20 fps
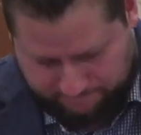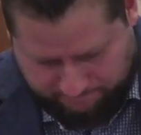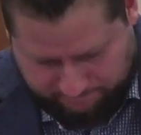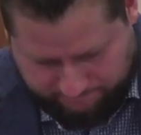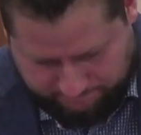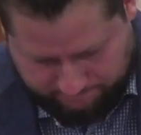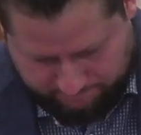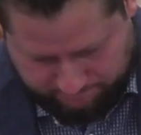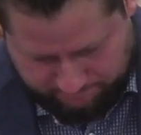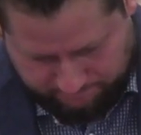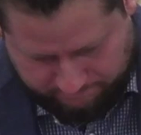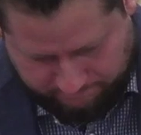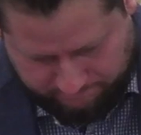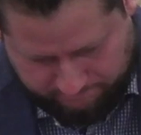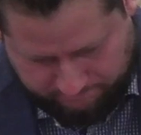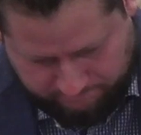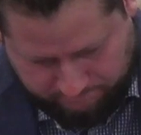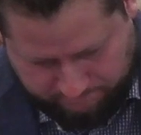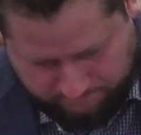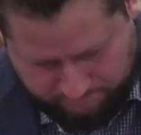
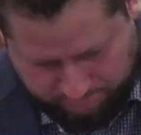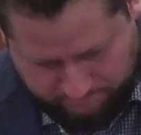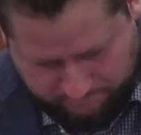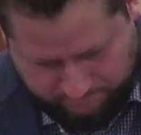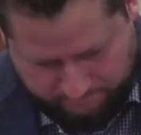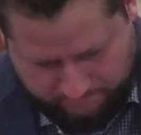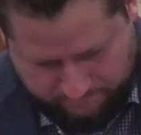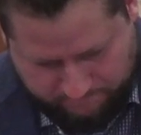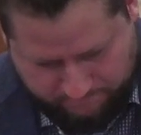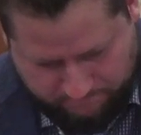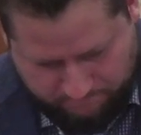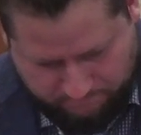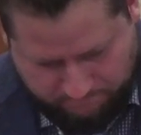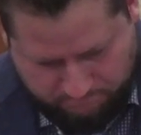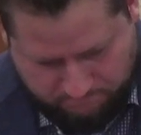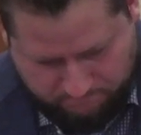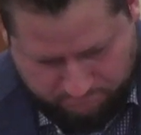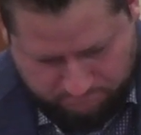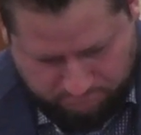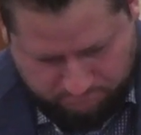
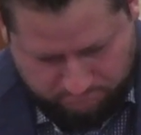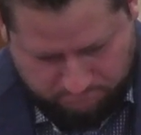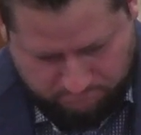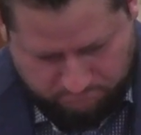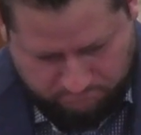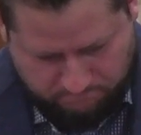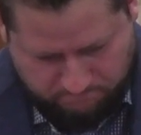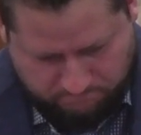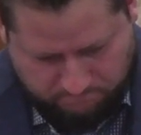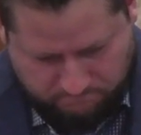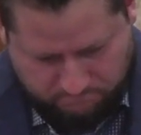Nobody speaks.